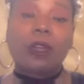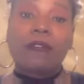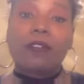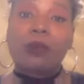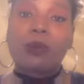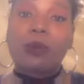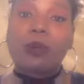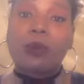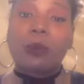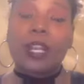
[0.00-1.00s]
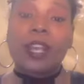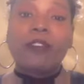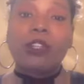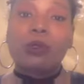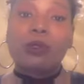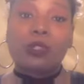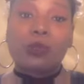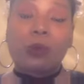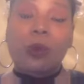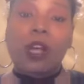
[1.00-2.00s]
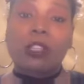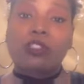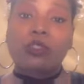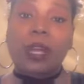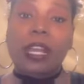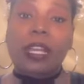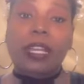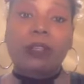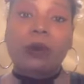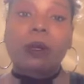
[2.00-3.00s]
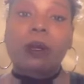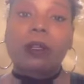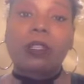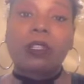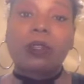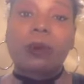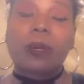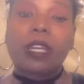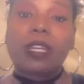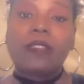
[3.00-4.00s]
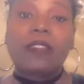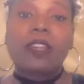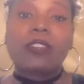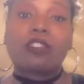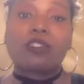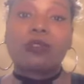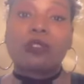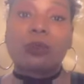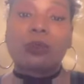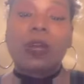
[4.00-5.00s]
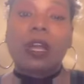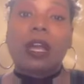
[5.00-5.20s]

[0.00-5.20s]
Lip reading: you whatever you do, a trade or anything that you do,